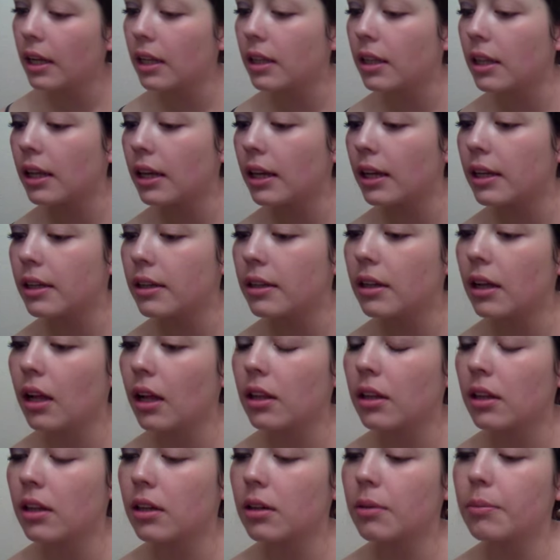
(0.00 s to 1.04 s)
And then
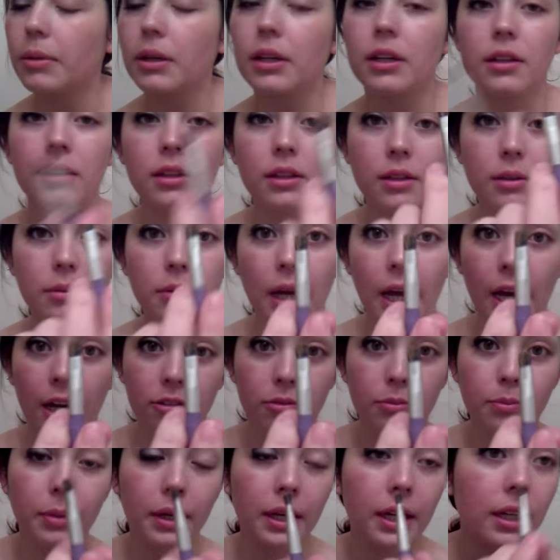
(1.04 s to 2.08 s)
a little bit of the
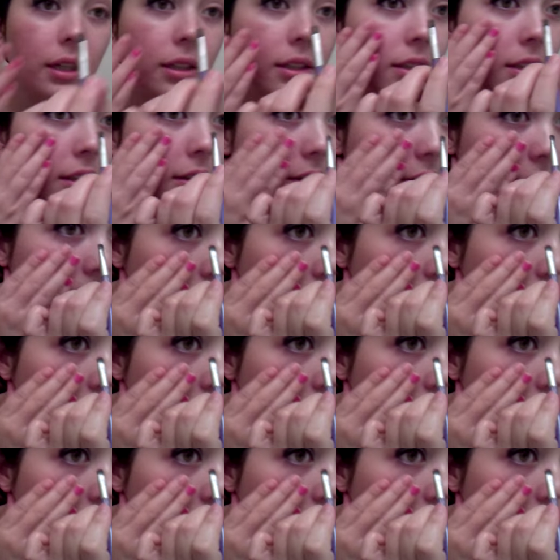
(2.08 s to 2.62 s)
half-baked,